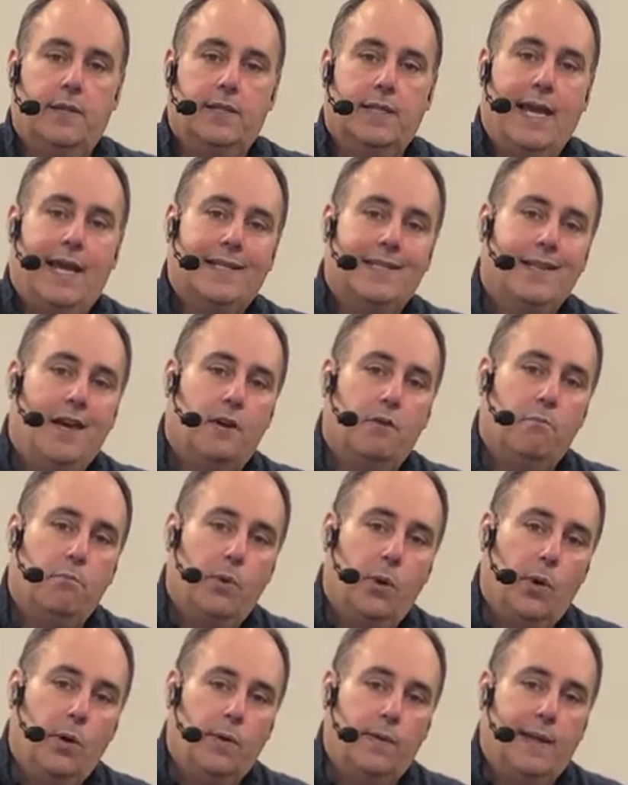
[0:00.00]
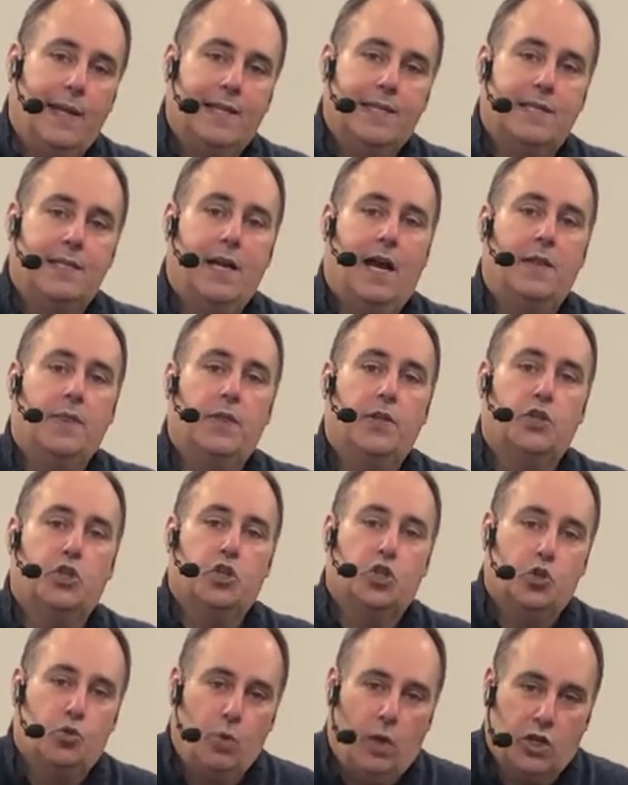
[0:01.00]
is that's not a burden. That's not the
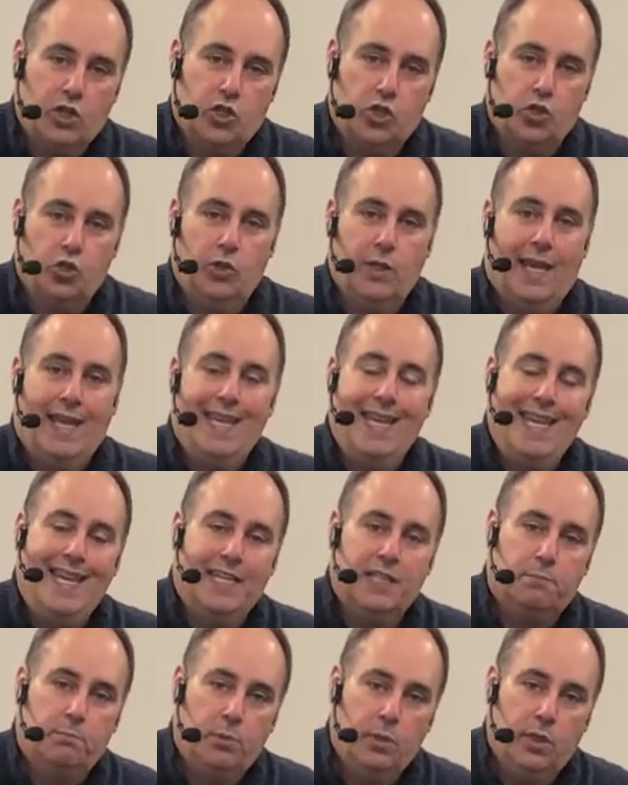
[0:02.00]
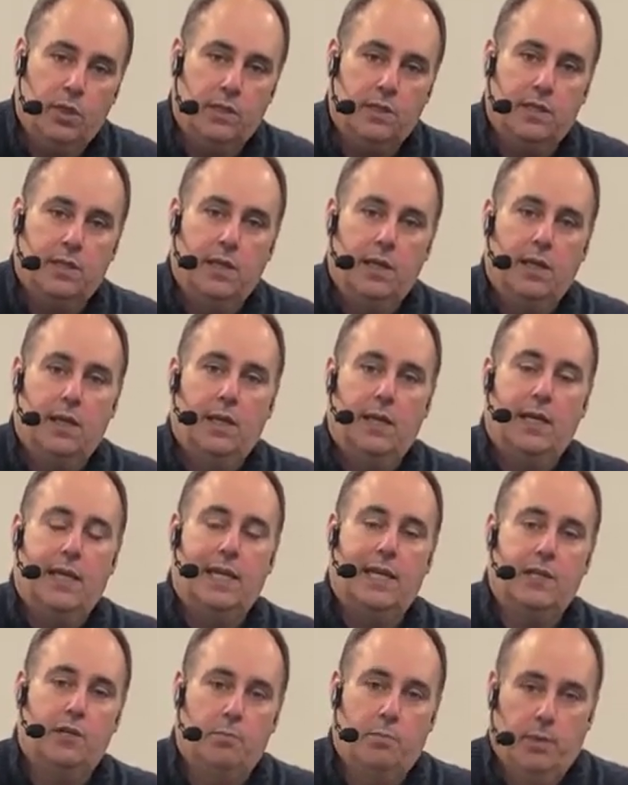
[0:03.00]
structure that he has put
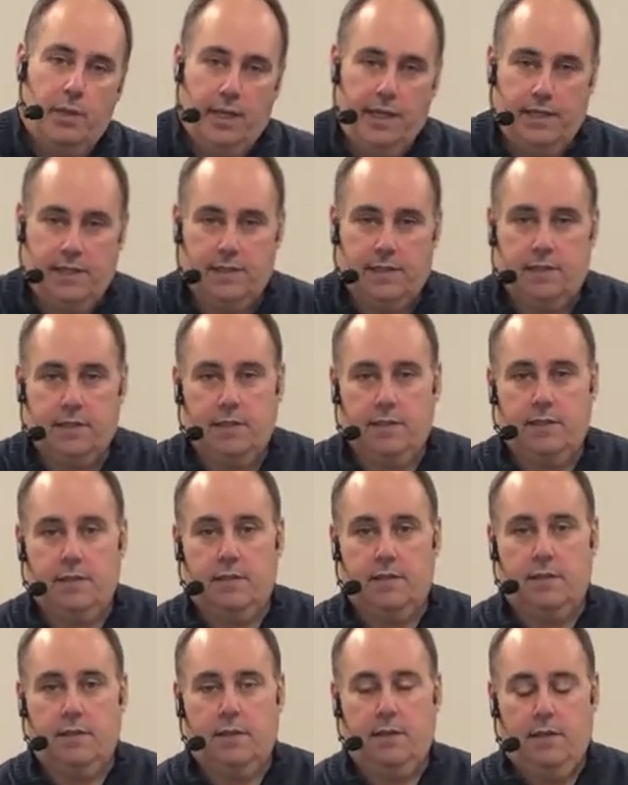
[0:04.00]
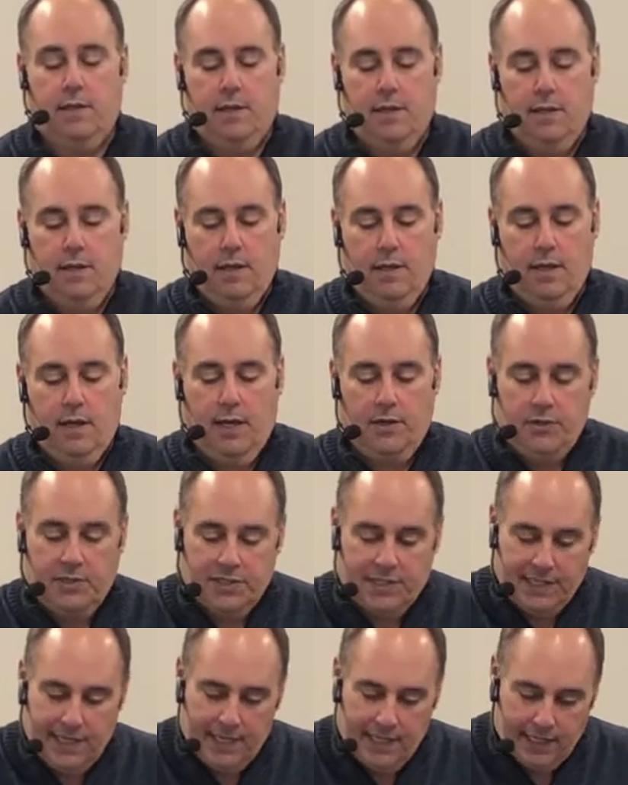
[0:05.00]
into place.
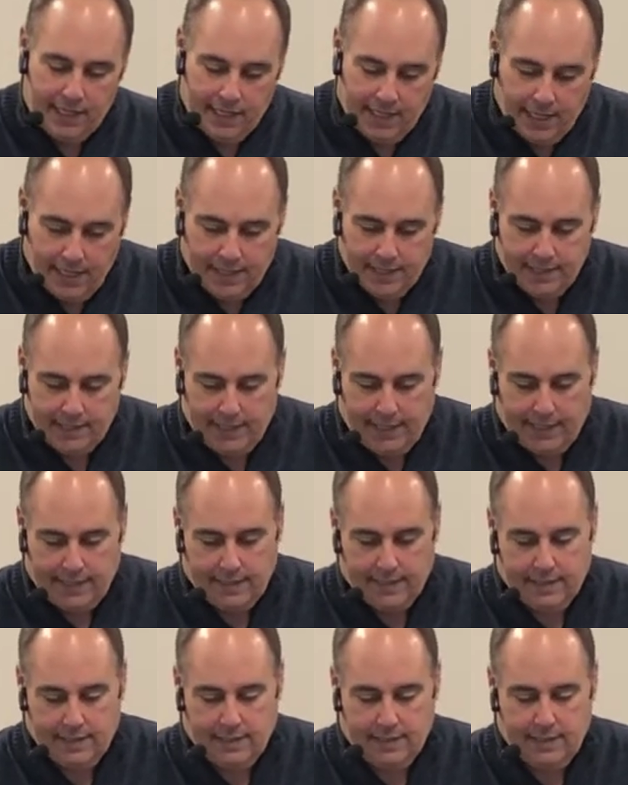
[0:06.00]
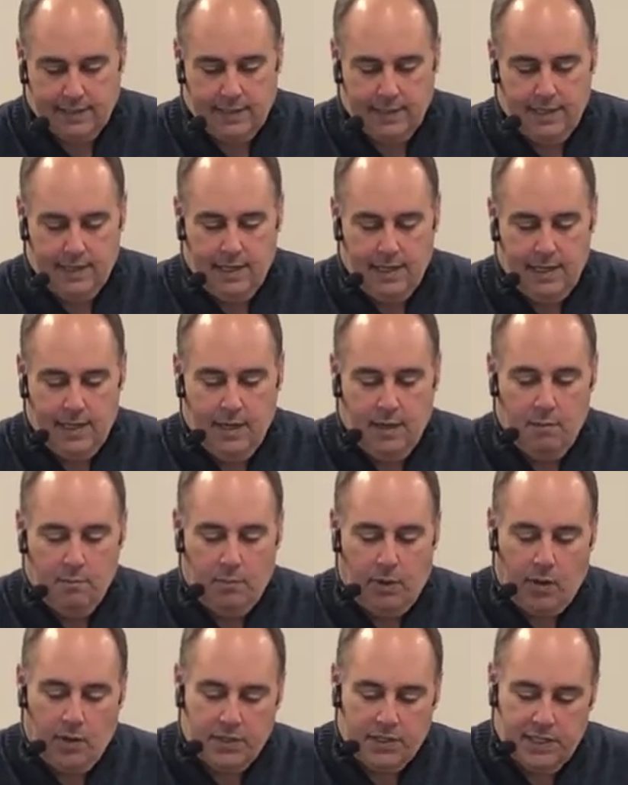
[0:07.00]
Understanding context.
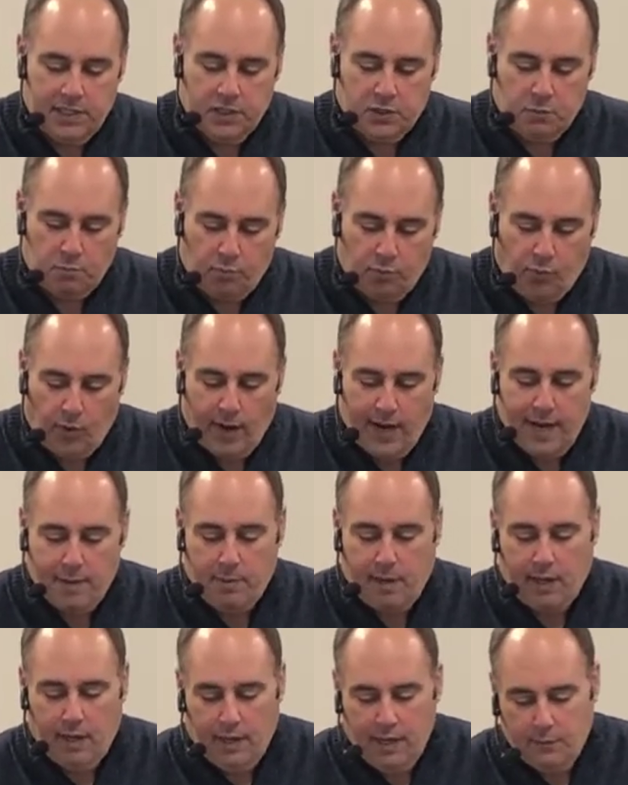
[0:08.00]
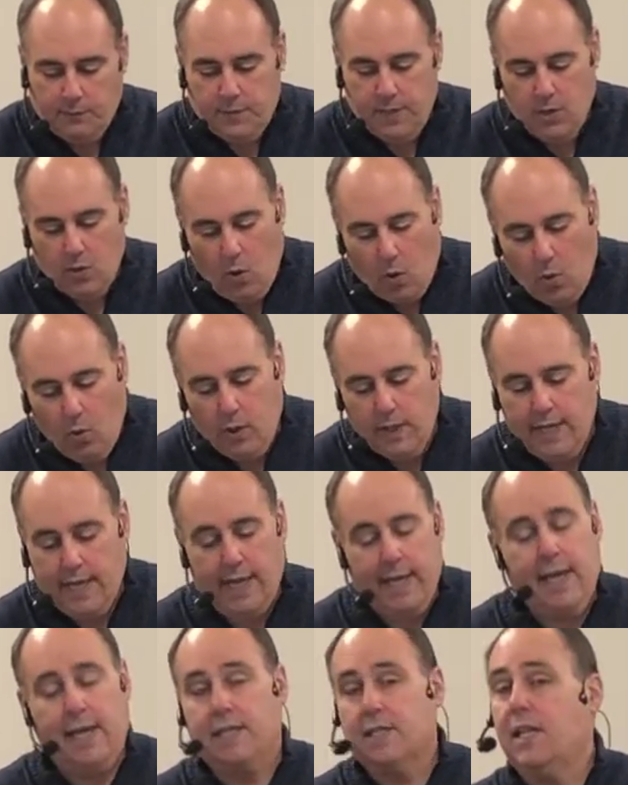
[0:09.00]
Paul says to pray by lifting holy
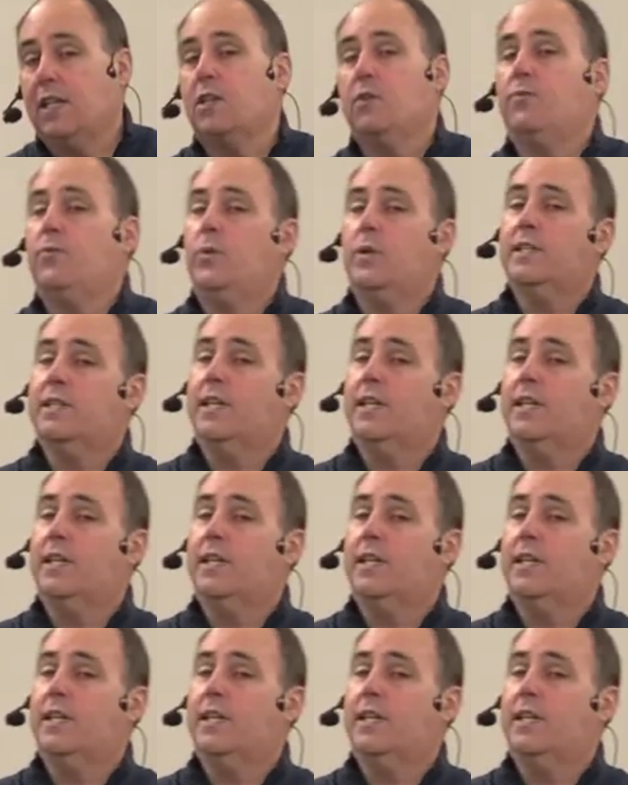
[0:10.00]
hands. Not the first